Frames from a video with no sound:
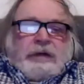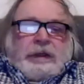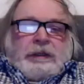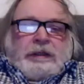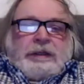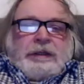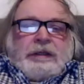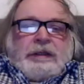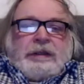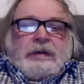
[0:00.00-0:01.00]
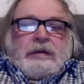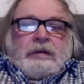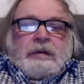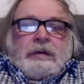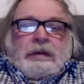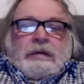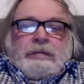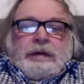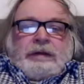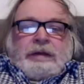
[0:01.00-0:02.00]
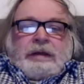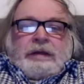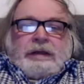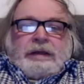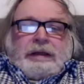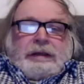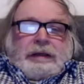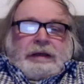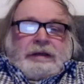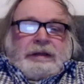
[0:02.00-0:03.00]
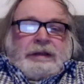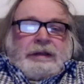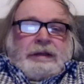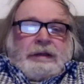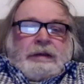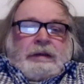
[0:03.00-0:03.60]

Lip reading: readily seized on by the cunning Aeneas,